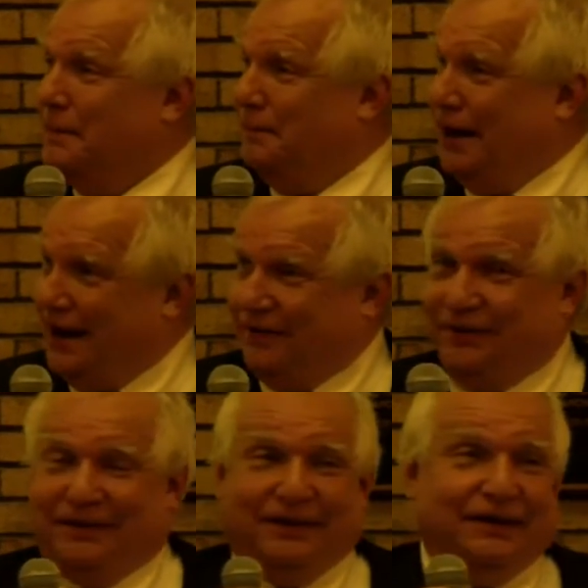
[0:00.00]
But
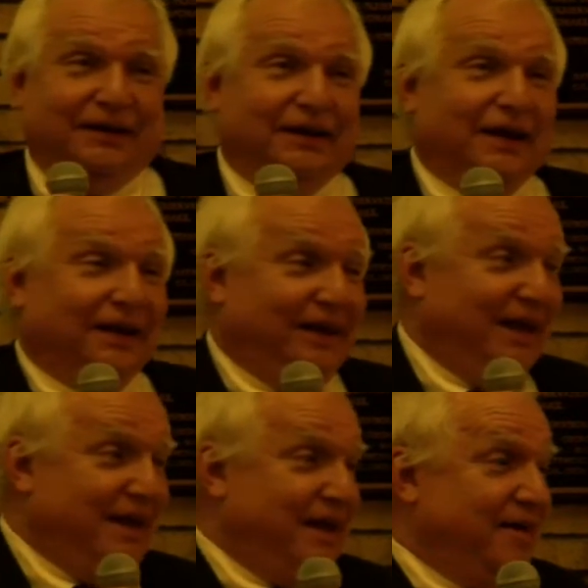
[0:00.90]

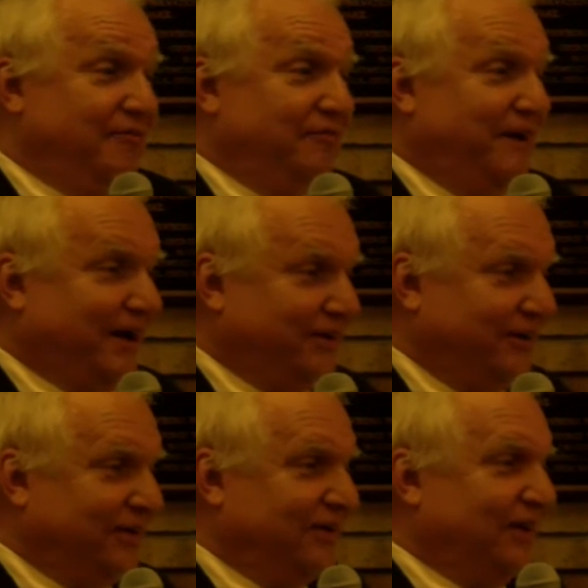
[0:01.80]
the
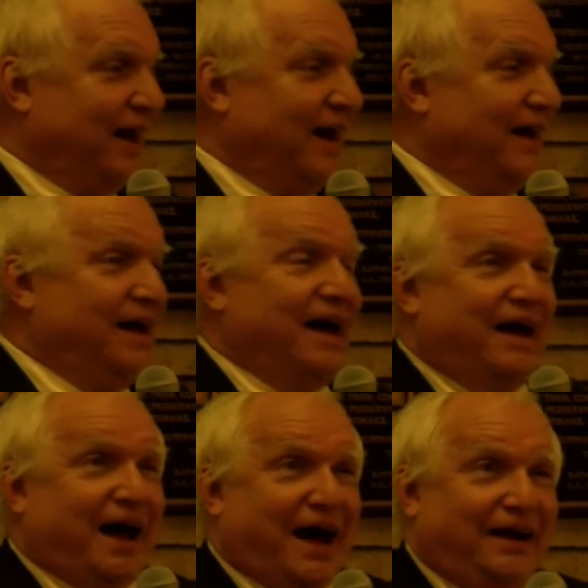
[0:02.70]
infectious
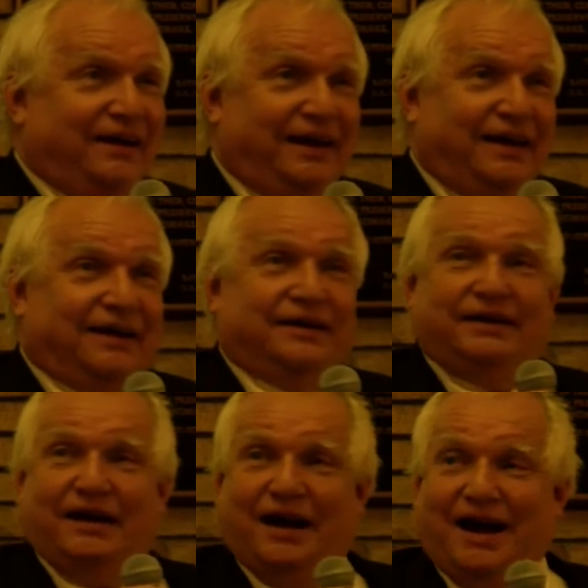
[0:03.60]
idea
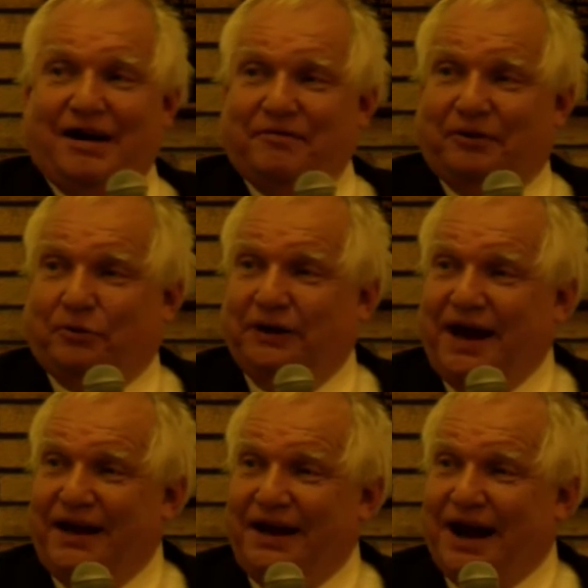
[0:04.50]
of
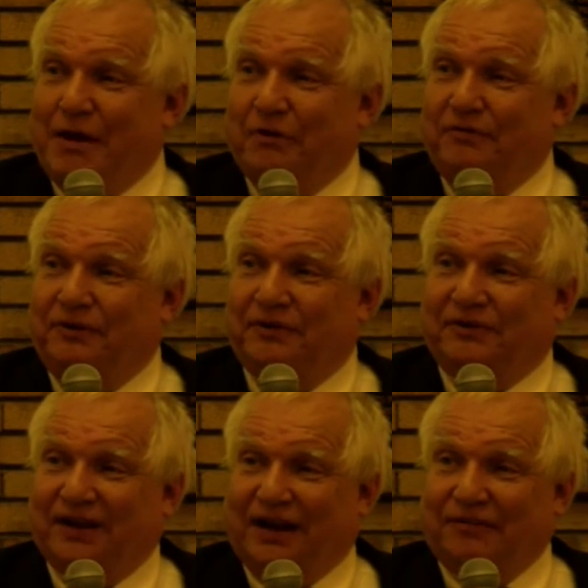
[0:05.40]
creating out of
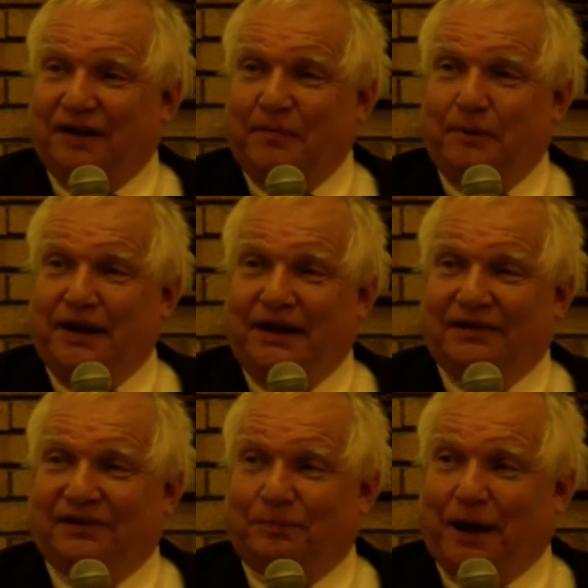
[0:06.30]
yourself and being
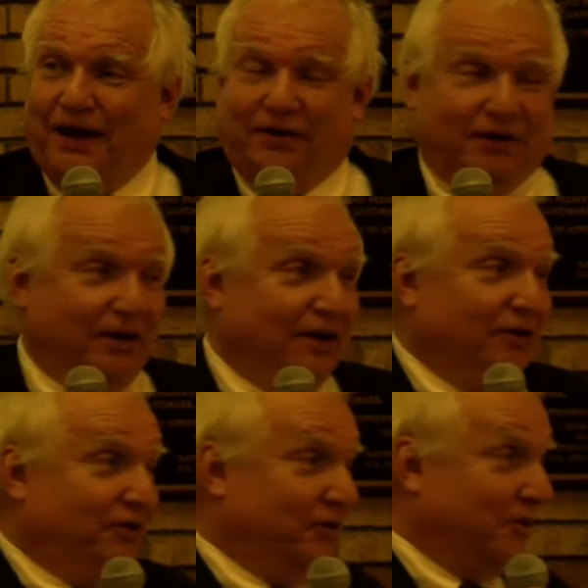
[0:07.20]
inspired
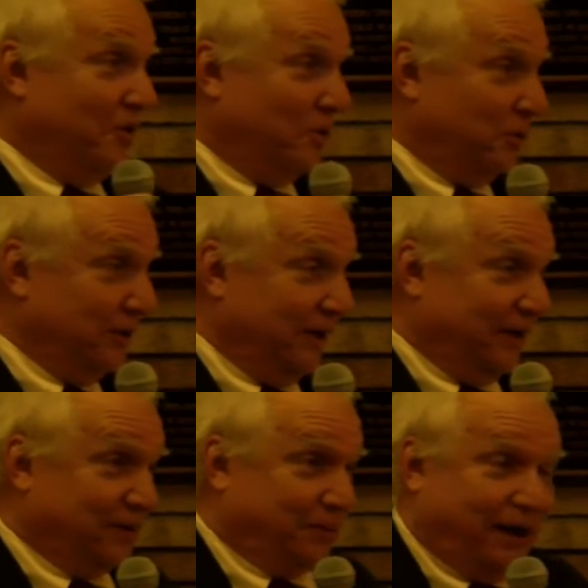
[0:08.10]
took hold in
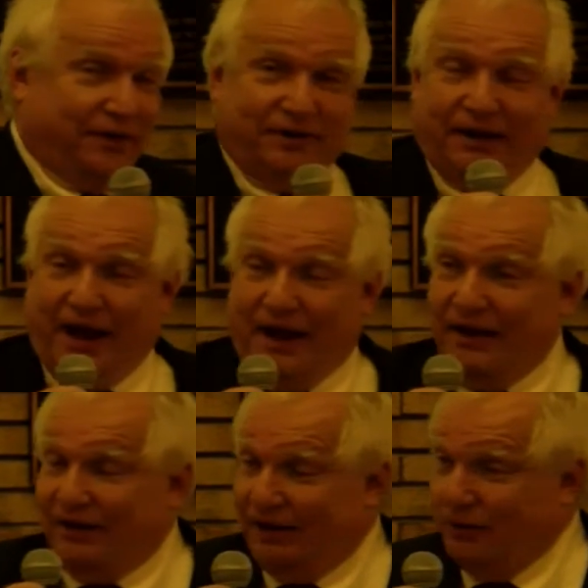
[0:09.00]
this project, and
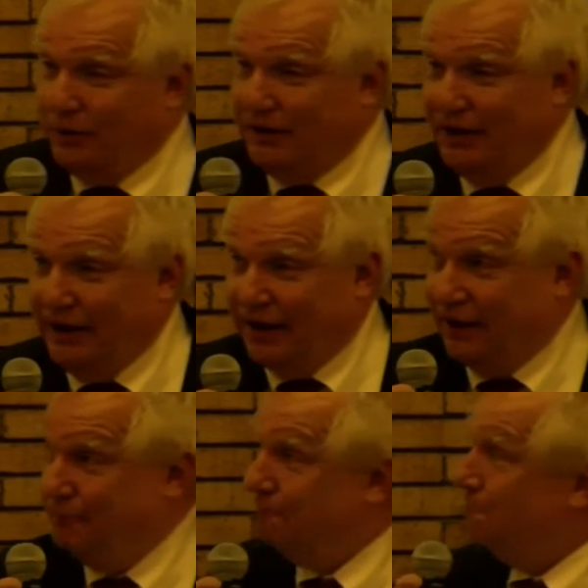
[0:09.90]
it did with Yanelli.